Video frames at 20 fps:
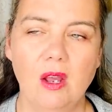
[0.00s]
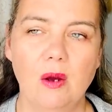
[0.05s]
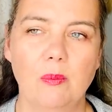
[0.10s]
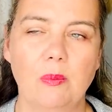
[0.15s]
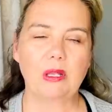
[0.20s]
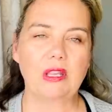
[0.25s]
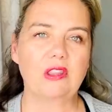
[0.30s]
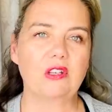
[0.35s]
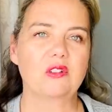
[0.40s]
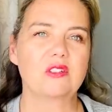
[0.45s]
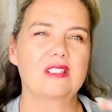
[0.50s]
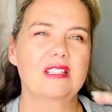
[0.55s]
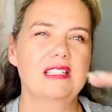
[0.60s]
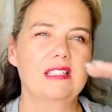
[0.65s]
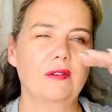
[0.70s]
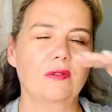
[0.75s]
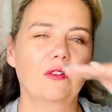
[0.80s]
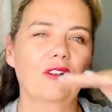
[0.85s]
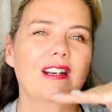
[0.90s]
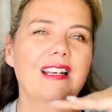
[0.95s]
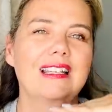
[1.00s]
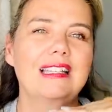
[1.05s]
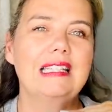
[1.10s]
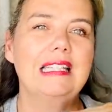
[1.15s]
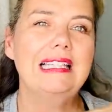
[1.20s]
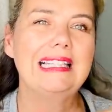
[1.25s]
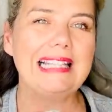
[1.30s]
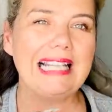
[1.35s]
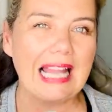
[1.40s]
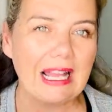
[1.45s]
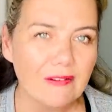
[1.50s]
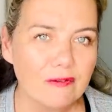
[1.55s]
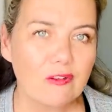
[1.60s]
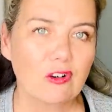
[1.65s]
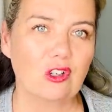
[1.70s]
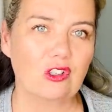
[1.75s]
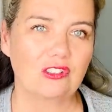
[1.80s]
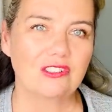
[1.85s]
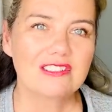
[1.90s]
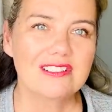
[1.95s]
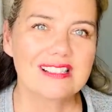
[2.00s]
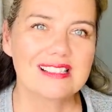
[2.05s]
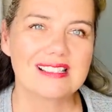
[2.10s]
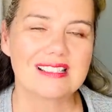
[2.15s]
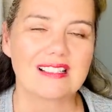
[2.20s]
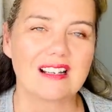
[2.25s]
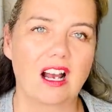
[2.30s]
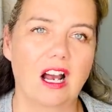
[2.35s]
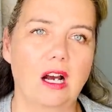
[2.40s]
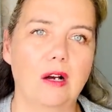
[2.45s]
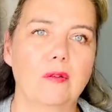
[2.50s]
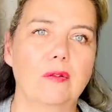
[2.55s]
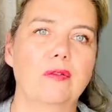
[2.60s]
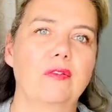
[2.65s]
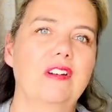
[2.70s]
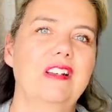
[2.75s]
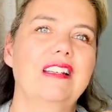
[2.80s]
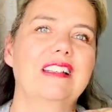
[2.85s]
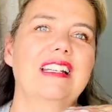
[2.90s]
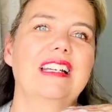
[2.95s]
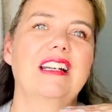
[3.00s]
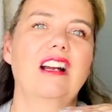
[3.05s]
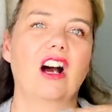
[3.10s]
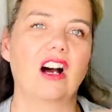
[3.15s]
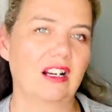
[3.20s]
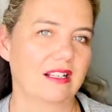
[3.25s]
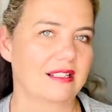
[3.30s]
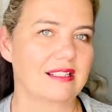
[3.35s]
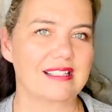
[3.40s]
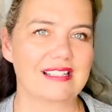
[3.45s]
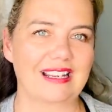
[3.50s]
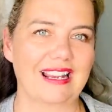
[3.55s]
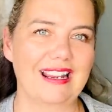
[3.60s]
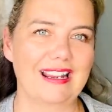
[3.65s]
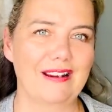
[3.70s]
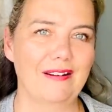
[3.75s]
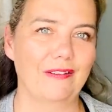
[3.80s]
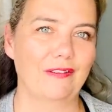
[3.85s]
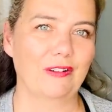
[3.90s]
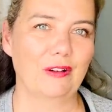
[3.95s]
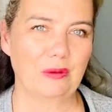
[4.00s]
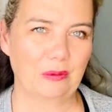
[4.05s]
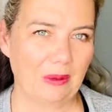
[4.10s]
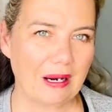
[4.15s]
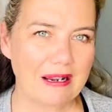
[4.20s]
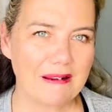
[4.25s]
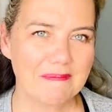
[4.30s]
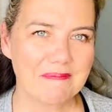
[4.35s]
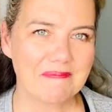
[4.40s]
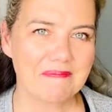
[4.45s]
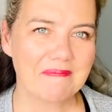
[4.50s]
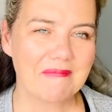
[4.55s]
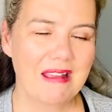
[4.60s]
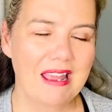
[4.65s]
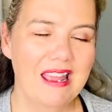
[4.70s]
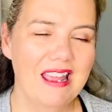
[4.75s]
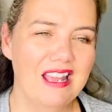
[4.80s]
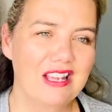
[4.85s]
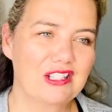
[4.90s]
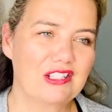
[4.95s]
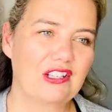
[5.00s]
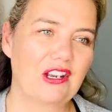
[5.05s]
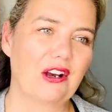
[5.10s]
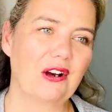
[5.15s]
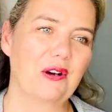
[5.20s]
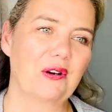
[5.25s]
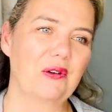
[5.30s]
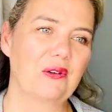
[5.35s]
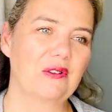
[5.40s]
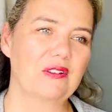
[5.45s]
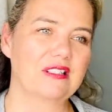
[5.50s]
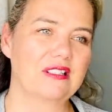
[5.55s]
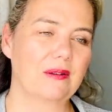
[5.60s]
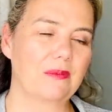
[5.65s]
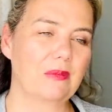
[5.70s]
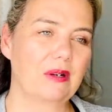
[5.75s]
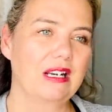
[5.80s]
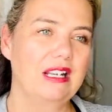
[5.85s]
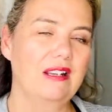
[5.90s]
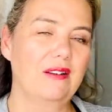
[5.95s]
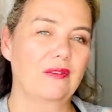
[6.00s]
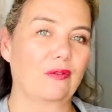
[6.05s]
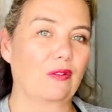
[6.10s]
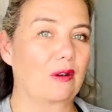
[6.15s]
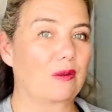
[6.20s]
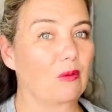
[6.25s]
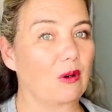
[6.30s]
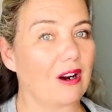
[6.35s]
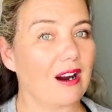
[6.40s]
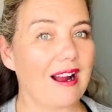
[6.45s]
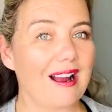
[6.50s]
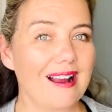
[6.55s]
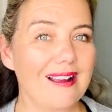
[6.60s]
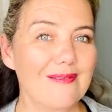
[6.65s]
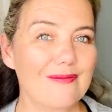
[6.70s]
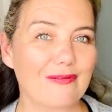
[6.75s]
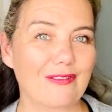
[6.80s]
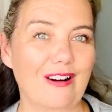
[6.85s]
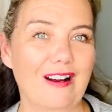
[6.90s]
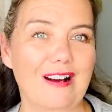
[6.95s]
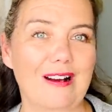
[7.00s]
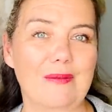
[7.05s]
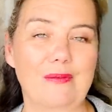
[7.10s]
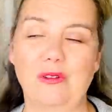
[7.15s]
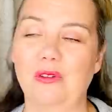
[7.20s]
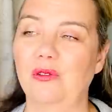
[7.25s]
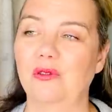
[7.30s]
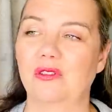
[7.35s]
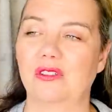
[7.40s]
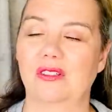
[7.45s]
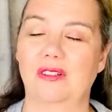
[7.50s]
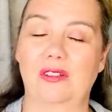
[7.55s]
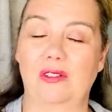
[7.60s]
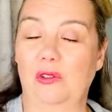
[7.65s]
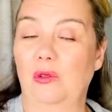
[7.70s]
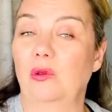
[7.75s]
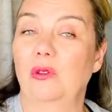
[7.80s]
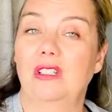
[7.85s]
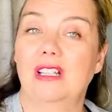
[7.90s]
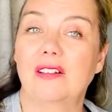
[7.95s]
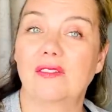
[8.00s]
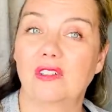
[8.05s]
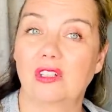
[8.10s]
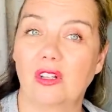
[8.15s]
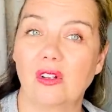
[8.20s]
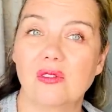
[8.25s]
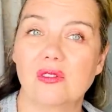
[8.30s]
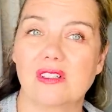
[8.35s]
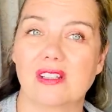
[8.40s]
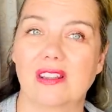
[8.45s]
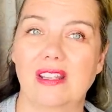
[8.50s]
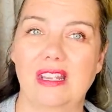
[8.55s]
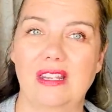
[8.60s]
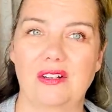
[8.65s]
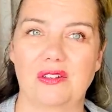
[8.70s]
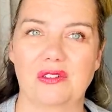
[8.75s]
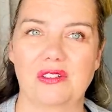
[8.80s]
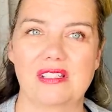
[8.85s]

but there's different levels of feeling unsafe, right? So somebody from where I'm from, who lived close to the inner